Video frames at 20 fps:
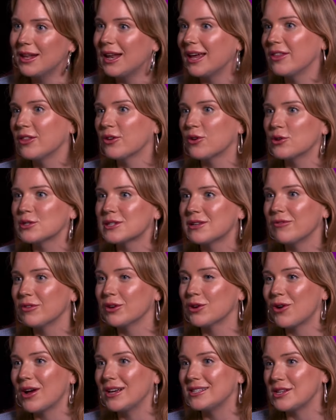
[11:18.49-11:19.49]
Like in the cost of
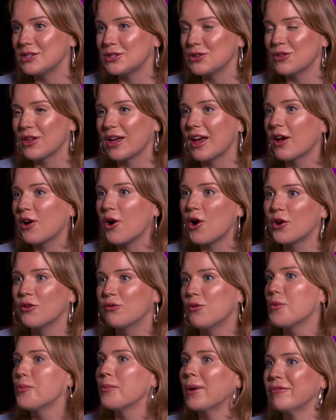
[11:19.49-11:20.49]
living crisis, you're thinking, I can't
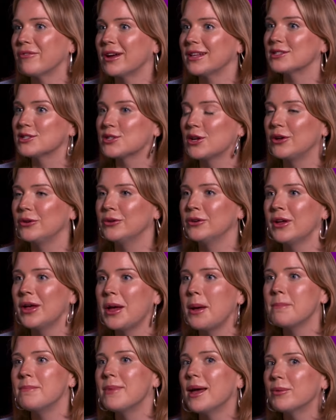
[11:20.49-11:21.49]
afford my rent, so
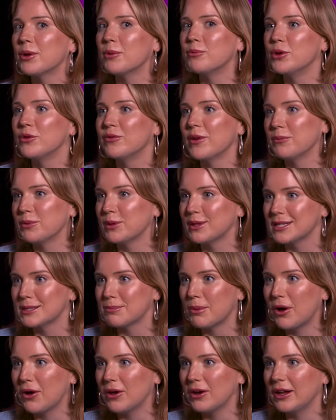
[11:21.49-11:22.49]
maybe I'll move in with this
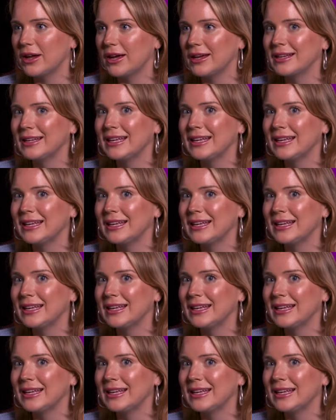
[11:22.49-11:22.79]
partner.